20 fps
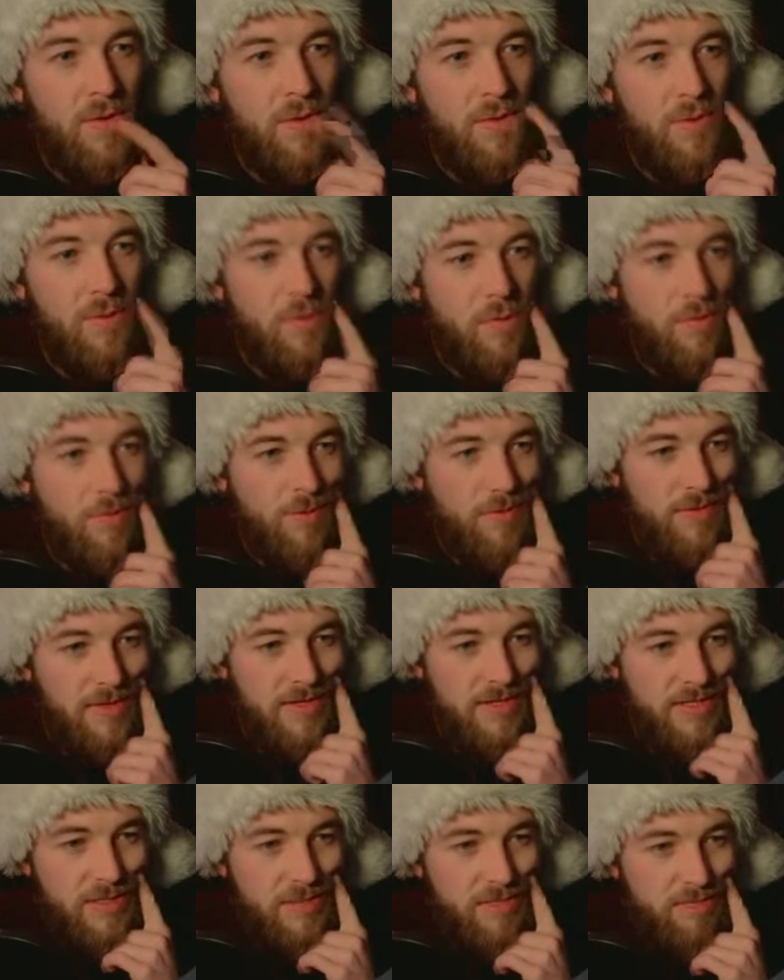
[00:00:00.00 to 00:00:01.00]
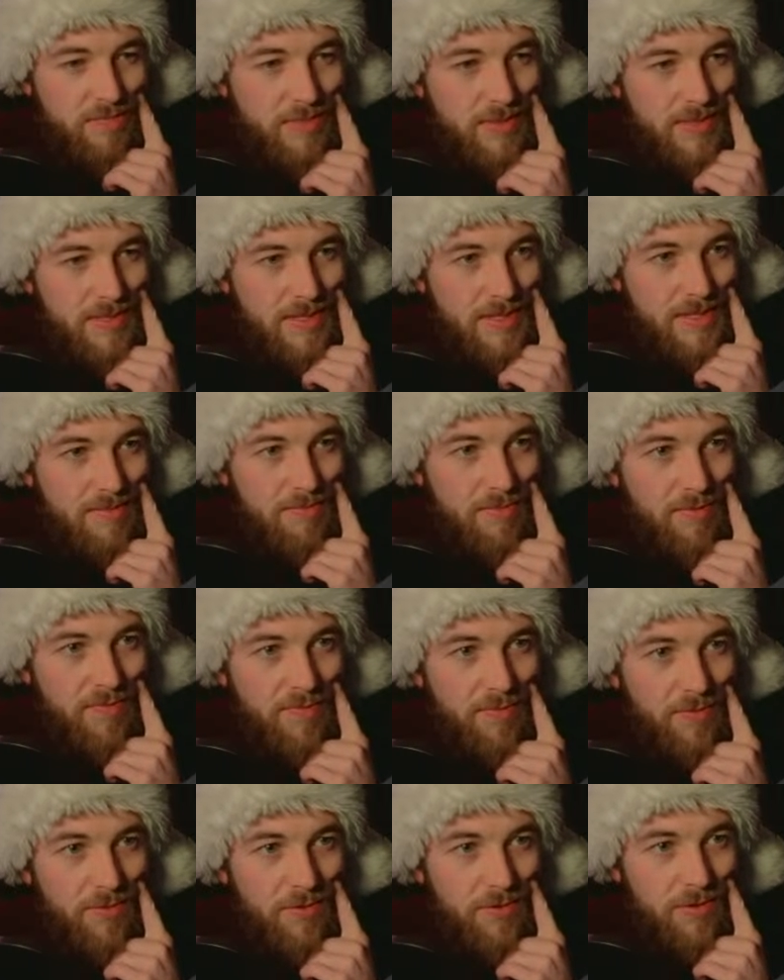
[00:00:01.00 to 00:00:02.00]
what would this be
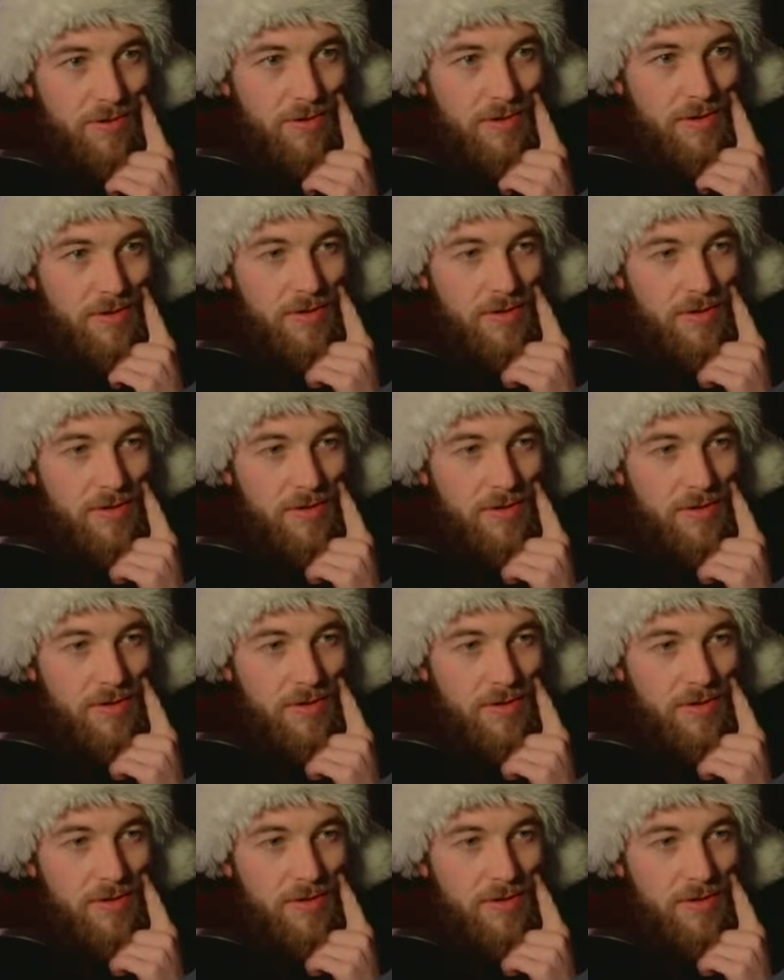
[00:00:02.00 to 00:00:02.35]
before?